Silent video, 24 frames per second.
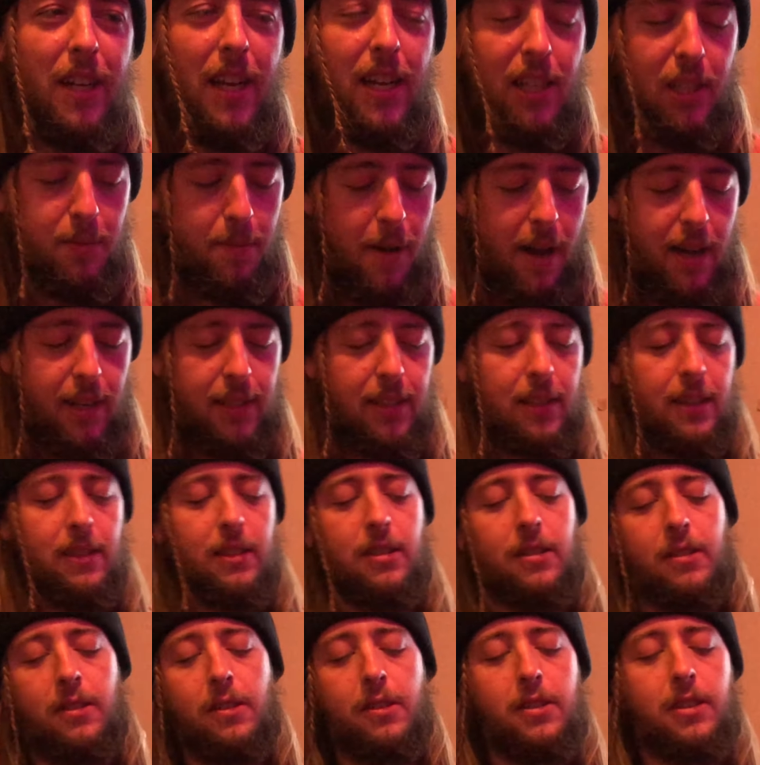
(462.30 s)
Xbox
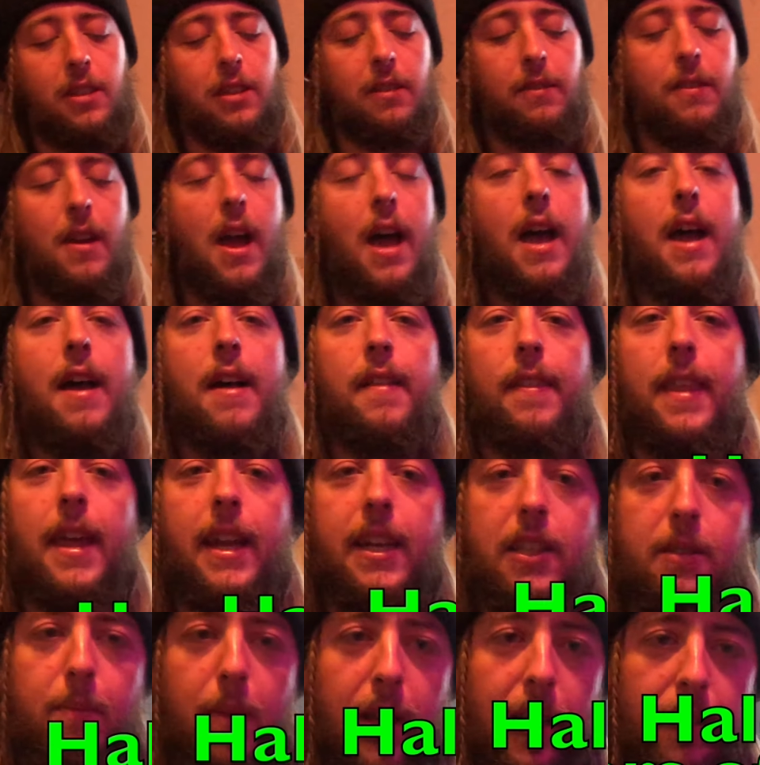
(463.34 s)
exclusive that
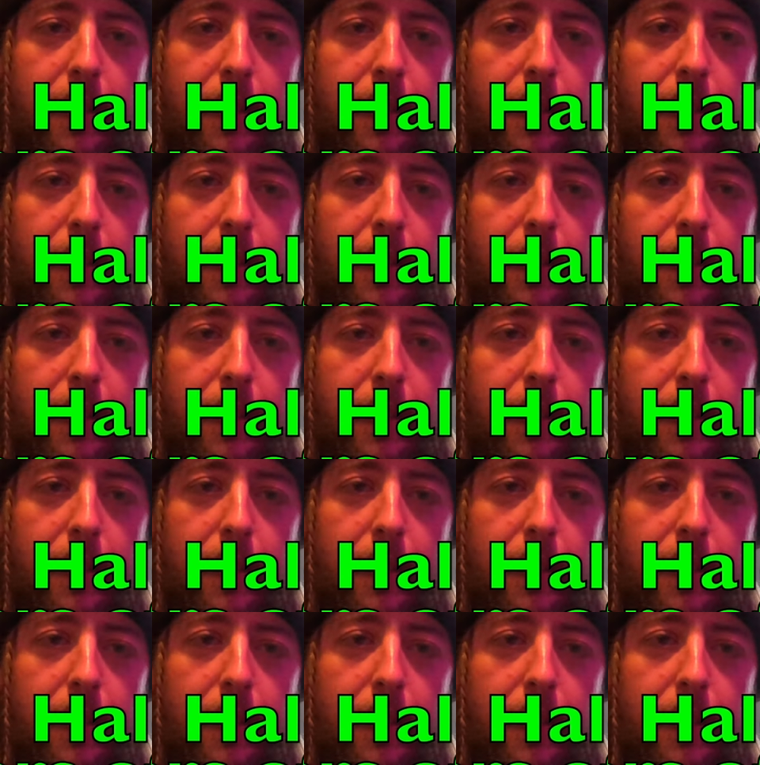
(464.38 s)
is made